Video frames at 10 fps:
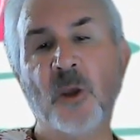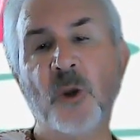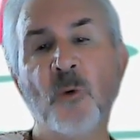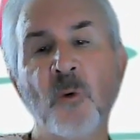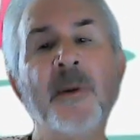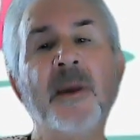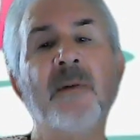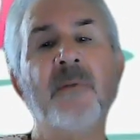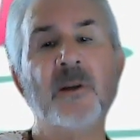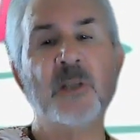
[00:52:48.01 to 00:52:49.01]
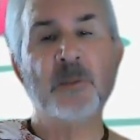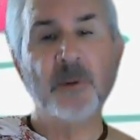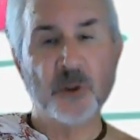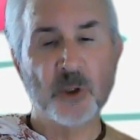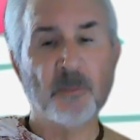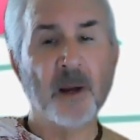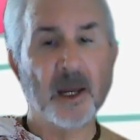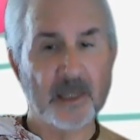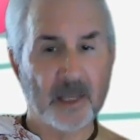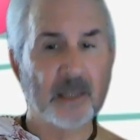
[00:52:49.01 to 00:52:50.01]
you will be given a spiritual
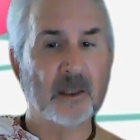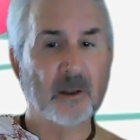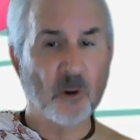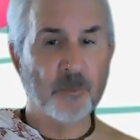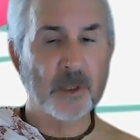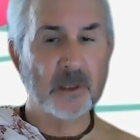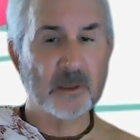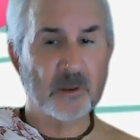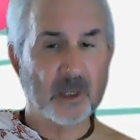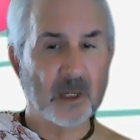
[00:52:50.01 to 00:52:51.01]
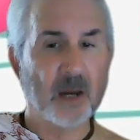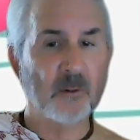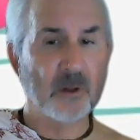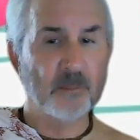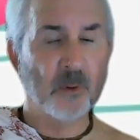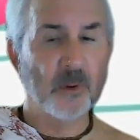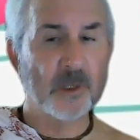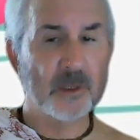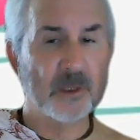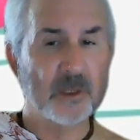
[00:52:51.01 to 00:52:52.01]
body like the gopis or the cowherd
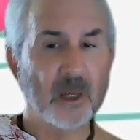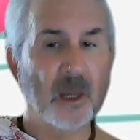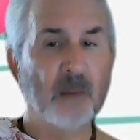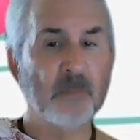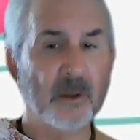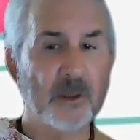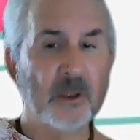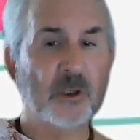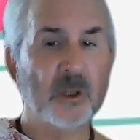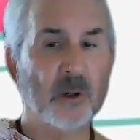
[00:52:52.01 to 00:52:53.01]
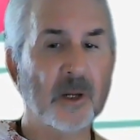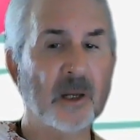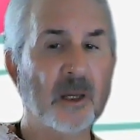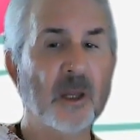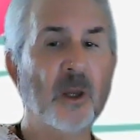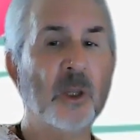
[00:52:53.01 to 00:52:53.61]
boys, Mother Yashoda.